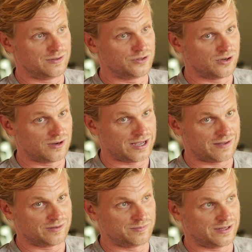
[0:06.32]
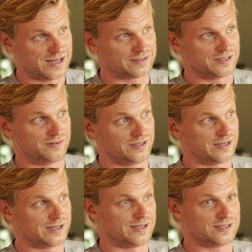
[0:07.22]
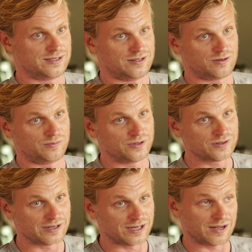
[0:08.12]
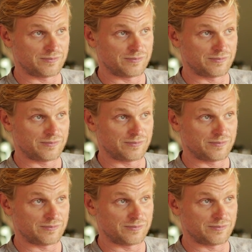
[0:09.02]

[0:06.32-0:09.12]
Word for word: Even though I haven't been actively engaged in the community,